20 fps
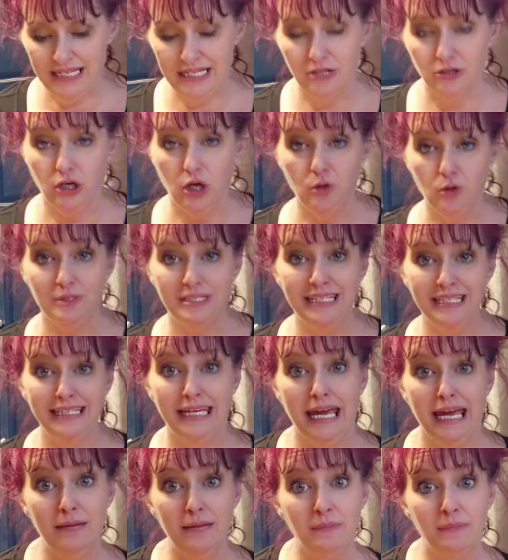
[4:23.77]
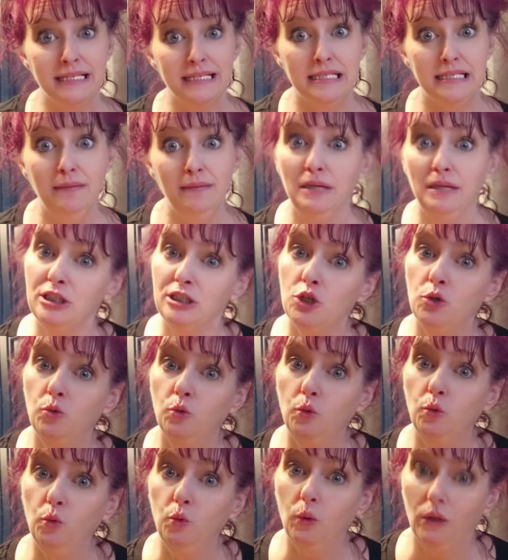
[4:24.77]
Here goes in cake mix number
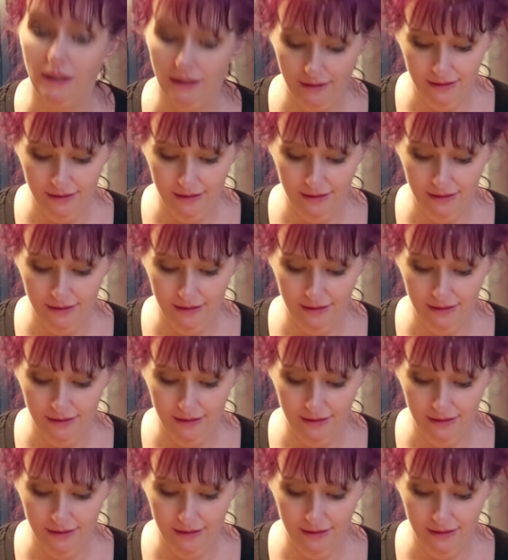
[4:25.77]
2.